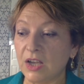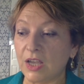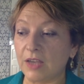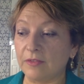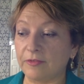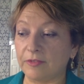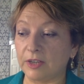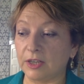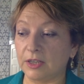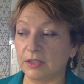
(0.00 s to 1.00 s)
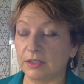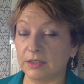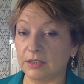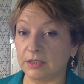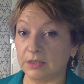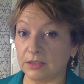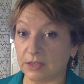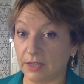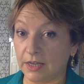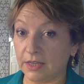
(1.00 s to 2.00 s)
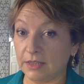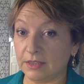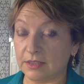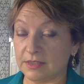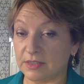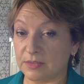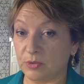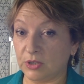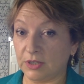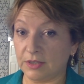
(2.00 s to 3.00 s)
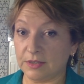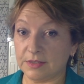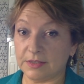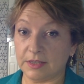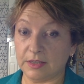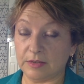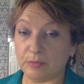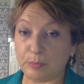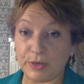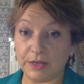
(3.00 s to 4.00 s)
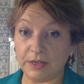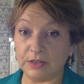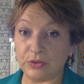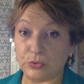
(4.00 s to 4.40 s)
If the client is experiencing pain